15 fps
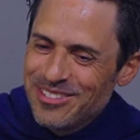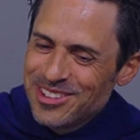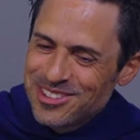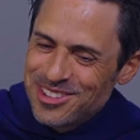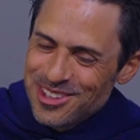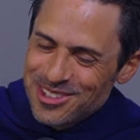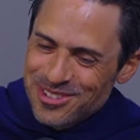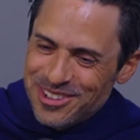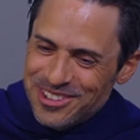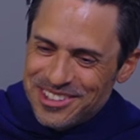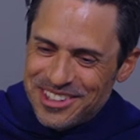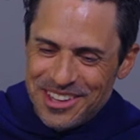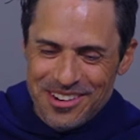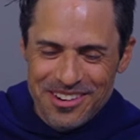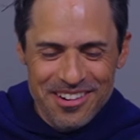What's this one,
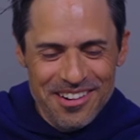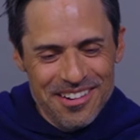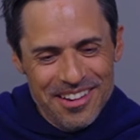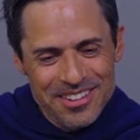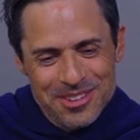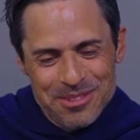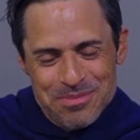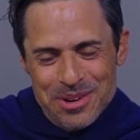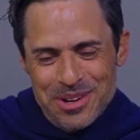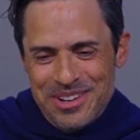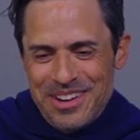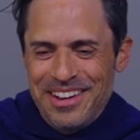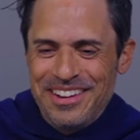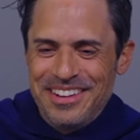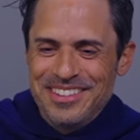kid? Oh, this is pretty
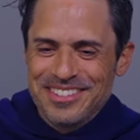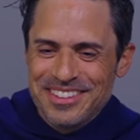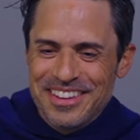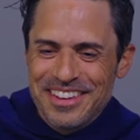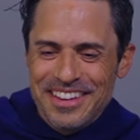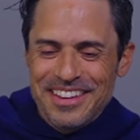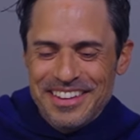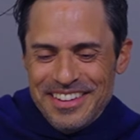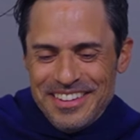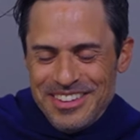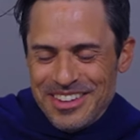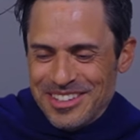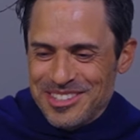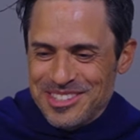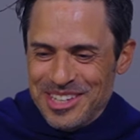nice.
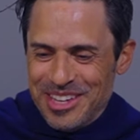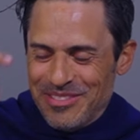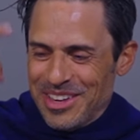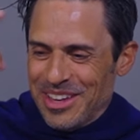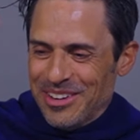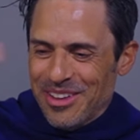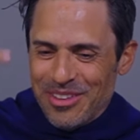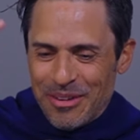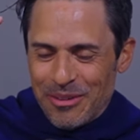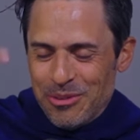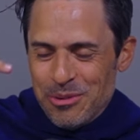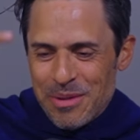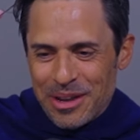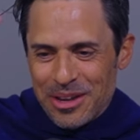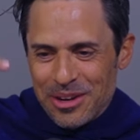You can see him getting on that.
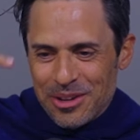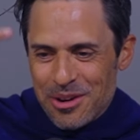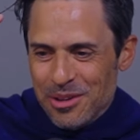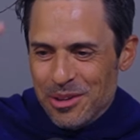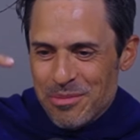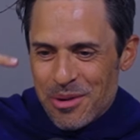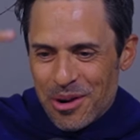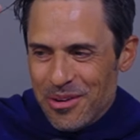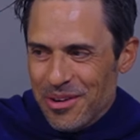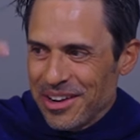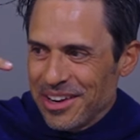Who am I going to call tomorrow?